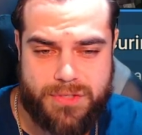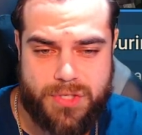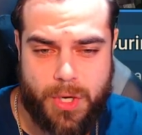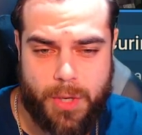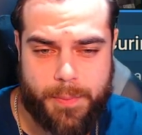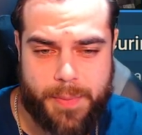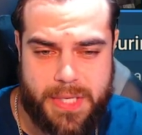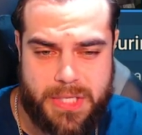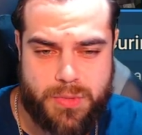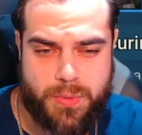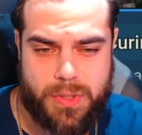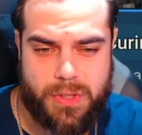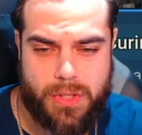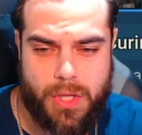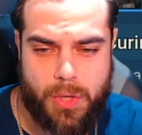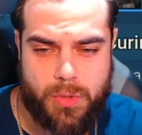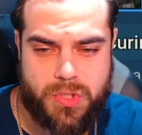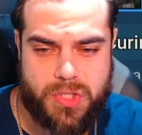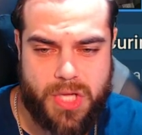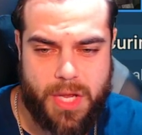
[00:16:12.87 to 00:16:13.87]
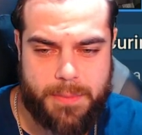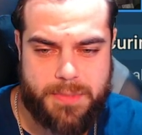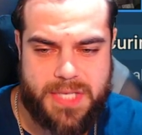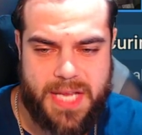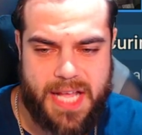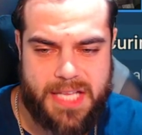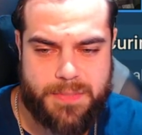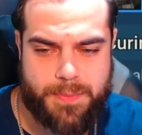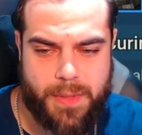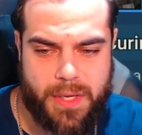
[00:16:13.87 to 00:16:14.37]
piece with low
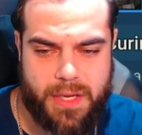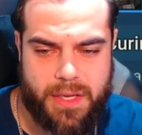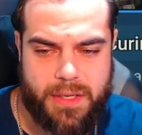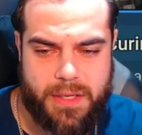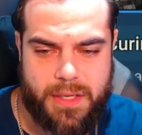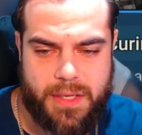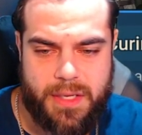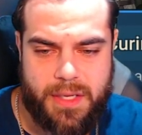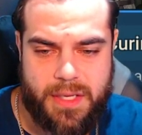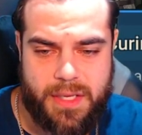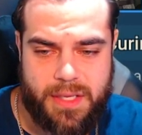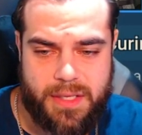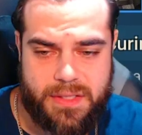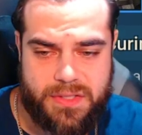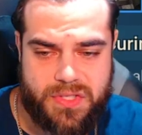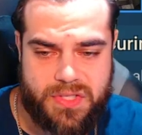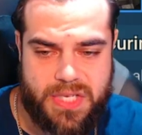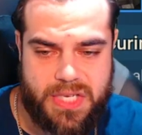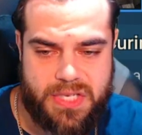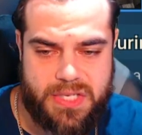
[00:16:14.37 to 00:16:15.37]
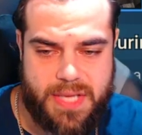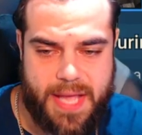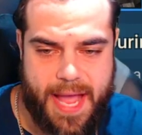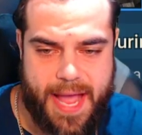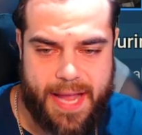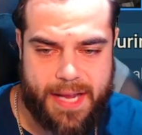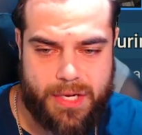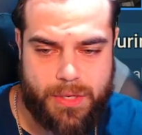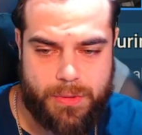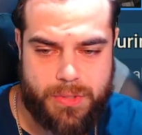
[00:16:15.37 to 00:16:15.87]
substats, but see
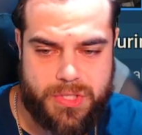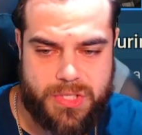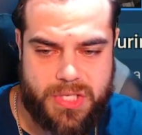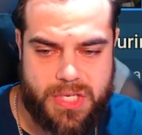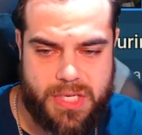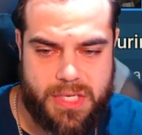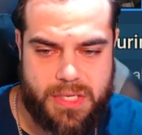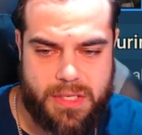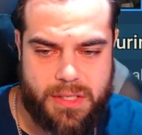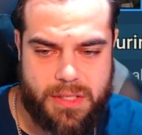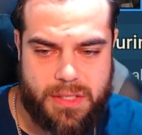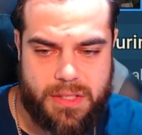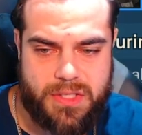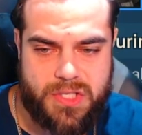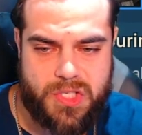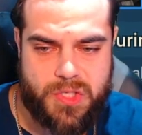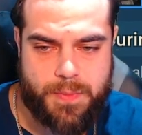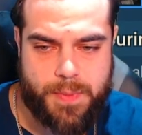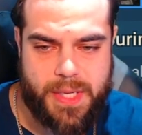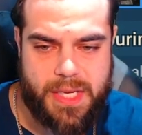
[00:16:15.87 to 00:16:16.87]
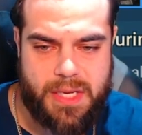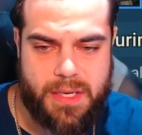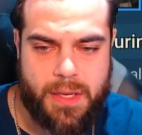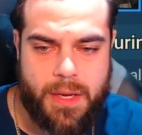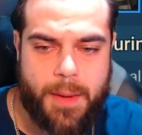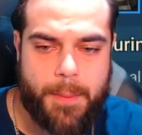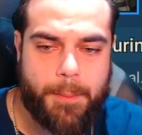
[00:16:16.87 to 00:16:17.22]
accuracy, speed.